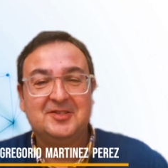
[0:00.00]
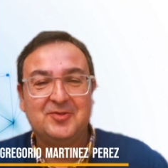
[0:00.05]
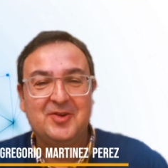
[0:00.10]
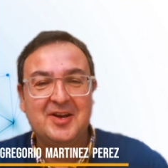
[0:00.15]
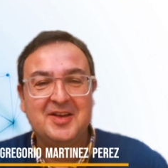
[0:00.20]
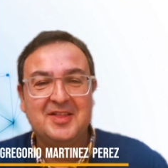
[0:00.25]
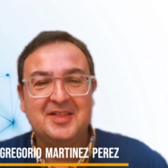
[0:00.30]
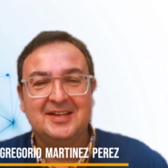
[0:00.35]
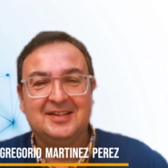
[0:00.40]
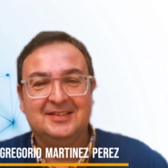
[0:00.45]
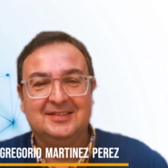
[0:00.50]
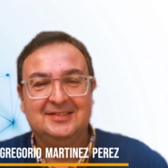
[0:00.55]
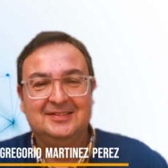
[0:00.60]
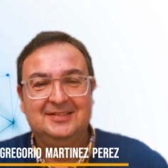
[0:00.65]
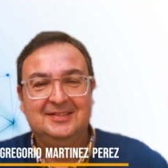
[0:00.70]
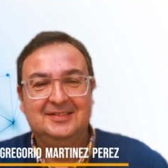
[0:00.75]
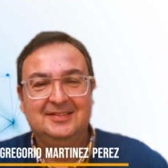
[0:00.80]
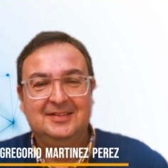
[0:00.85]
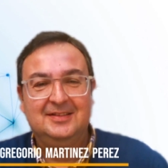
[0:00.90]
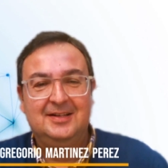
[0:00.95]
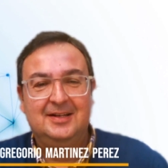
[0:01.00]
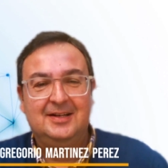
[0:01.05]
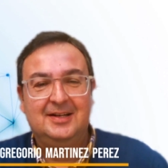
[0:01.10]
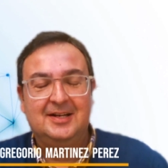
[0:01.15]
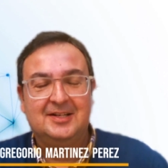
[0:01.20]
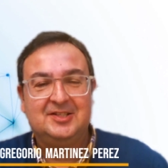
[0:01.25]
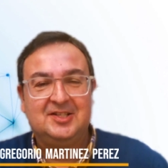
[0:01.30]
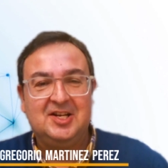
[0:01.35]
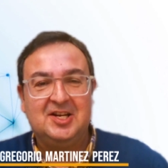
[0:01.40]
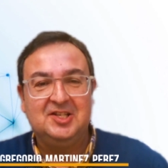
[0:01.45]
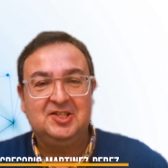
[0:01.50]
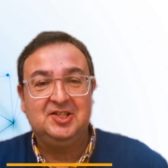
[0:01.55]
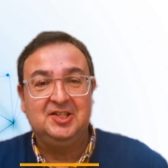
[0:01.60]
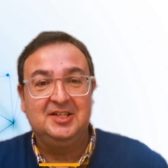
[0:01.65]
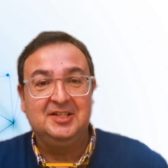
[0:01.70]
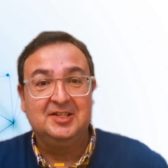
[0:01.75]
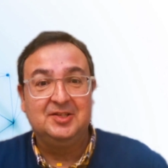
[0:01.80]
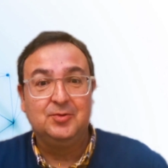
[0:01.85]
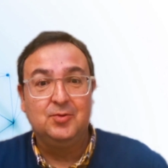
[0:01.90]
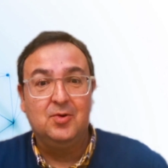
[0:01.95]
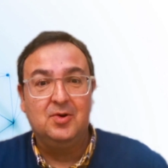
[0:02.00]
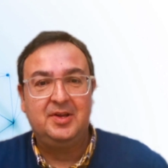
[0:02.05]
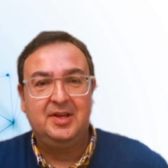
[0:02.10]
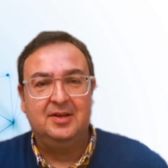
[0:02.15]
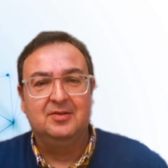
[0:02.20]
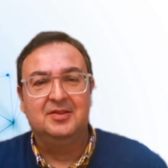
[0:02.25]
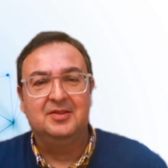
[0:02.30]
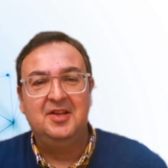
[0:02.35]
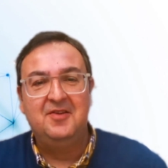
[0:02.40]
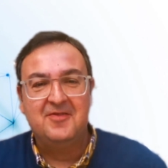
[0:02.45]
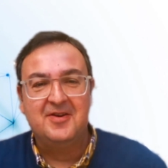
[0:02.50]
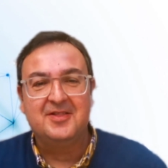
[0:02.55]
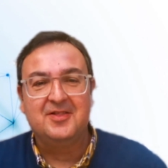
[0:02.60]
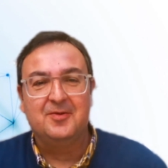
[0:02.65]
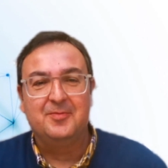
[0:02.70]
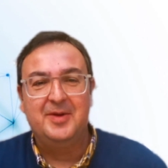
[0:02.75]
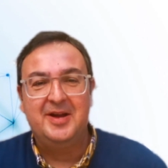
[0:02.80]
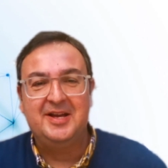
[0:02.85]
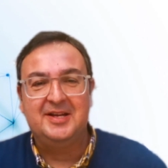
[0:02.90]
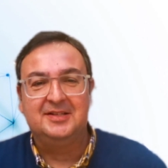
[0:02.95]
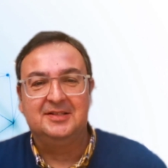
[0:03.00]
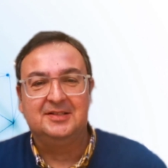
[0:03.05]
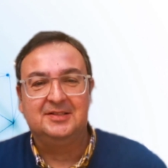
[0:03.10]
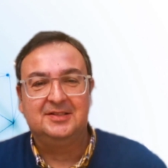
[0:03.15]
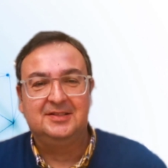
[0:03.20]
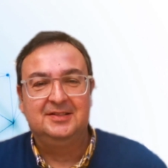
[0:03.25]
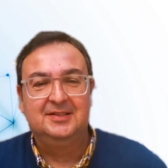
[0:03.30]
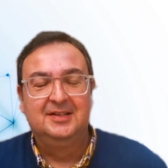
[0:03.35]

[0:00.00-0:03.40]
trading. As such, it is working on different domains